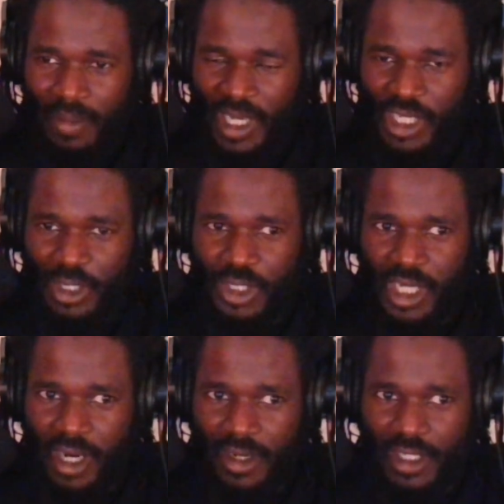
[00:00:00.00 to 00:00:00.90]
Make sure you
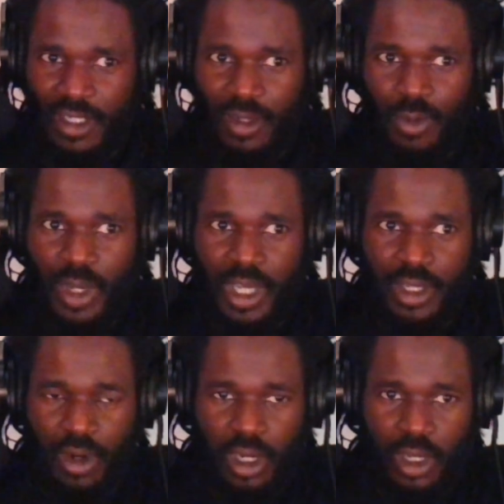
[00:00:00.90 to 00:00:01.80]
share this with
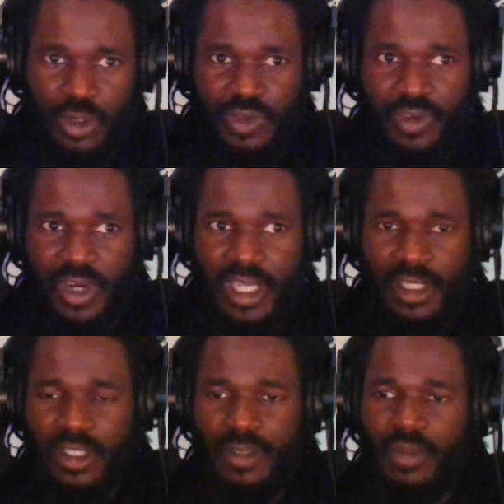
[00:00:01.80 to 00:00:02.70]
your close
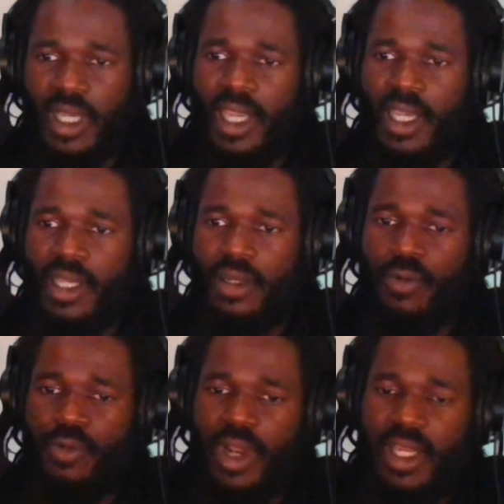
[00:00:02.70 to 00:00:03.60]
friends and
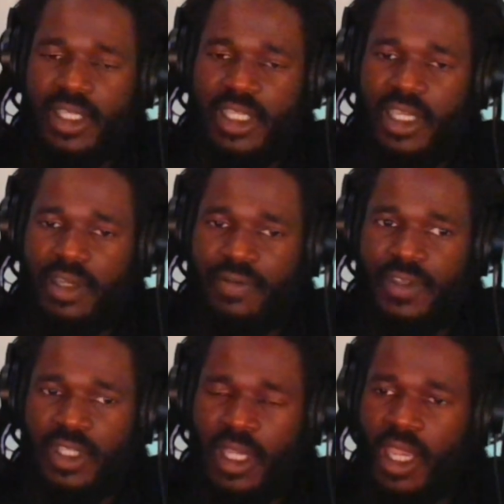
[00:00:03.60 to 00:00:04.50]

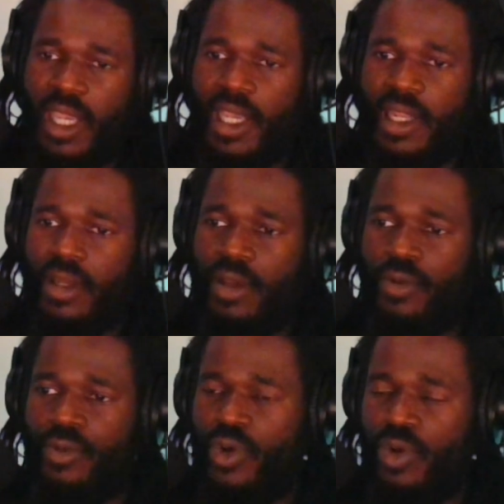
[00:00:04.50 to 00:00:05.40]
relatives and
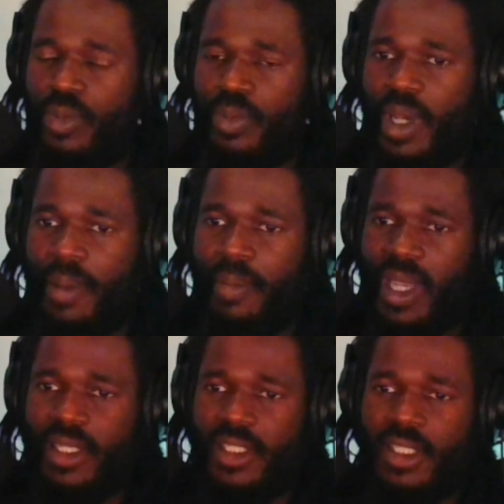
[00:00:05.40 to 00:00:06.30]

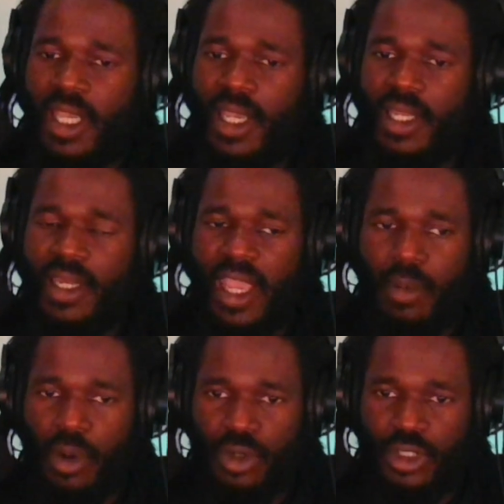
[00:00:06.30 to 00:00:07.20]
roommates and
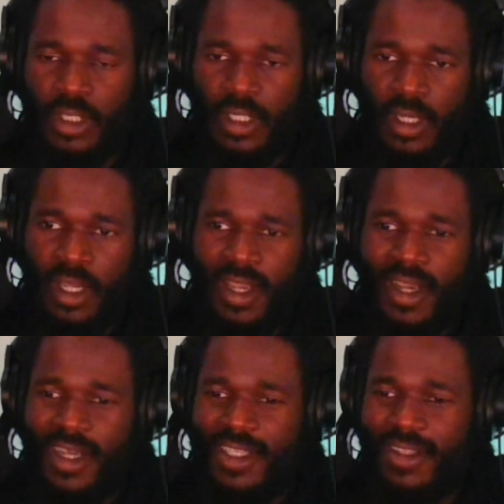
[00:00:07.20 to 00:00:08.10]
neighbors.
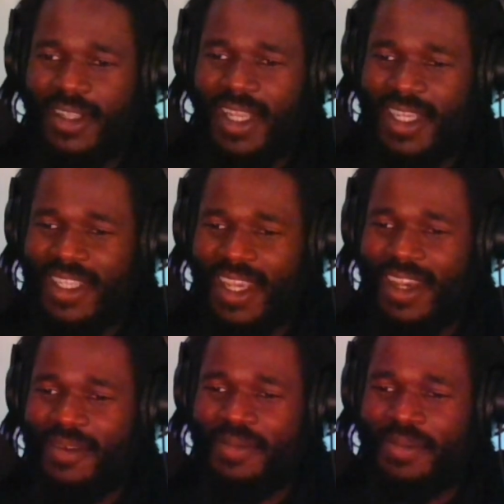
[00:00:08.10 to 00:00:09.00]
Until the next
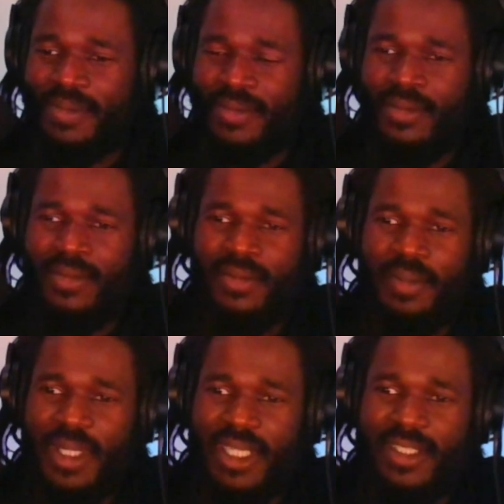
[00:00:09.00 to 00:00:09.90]
time,
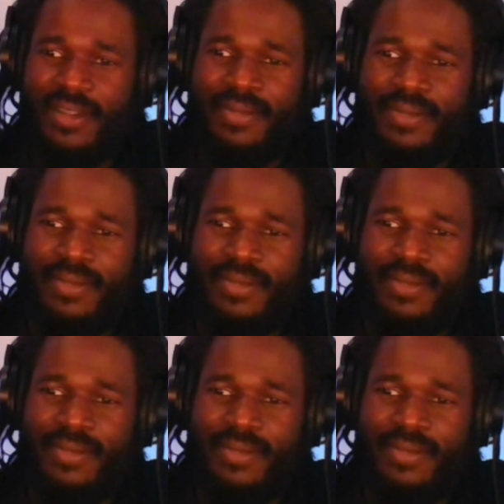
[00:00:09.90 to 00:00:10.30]
peace.